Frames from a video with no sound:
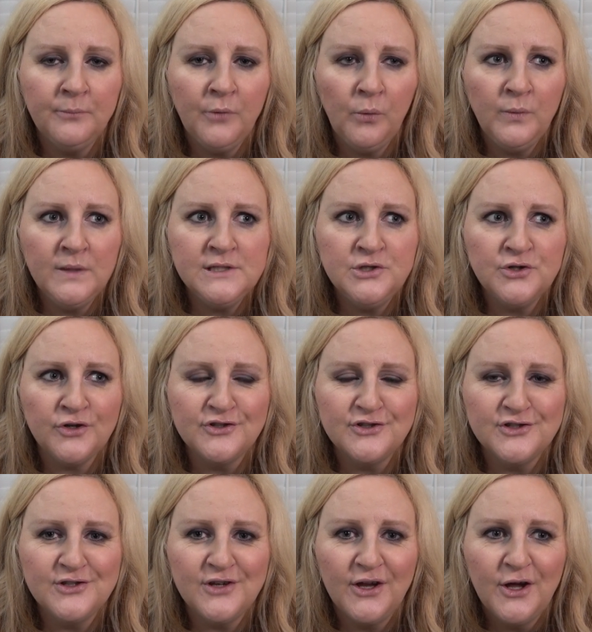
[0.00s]
but we
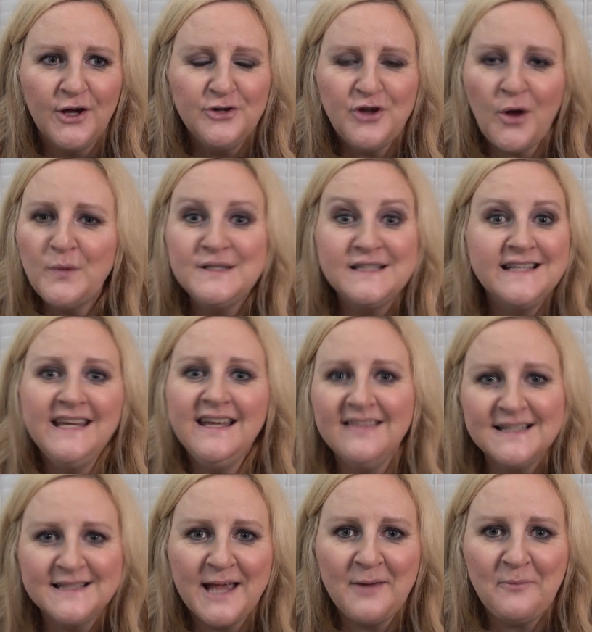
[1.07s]
just don't see it
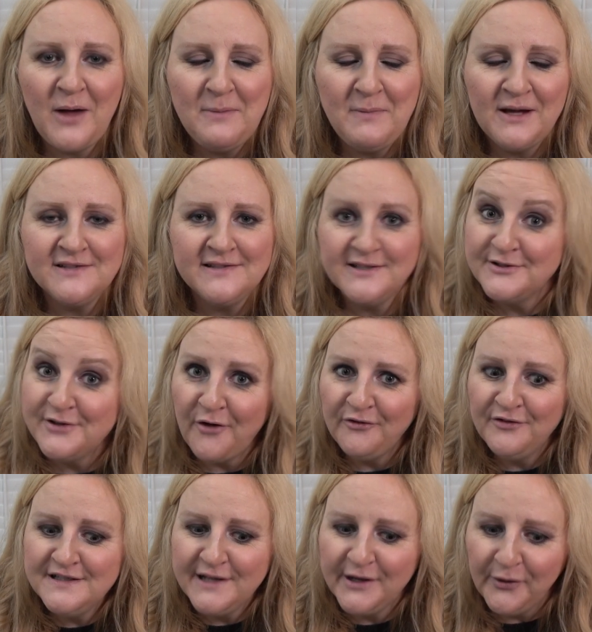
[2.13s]
the same way because it's
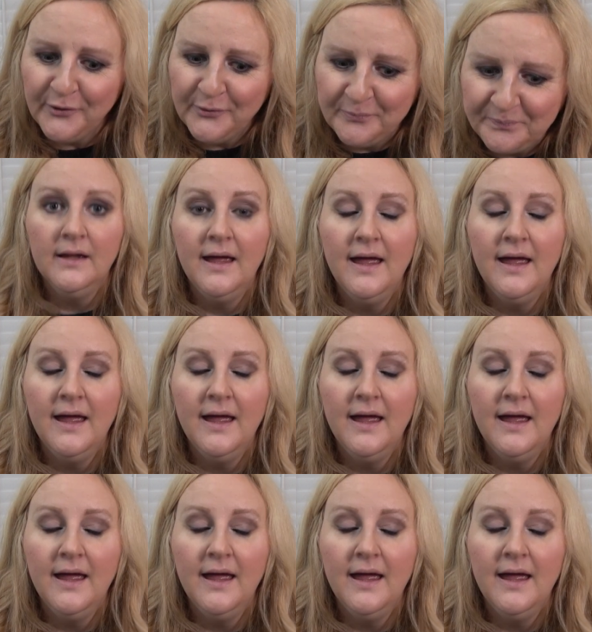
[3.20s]
not physical.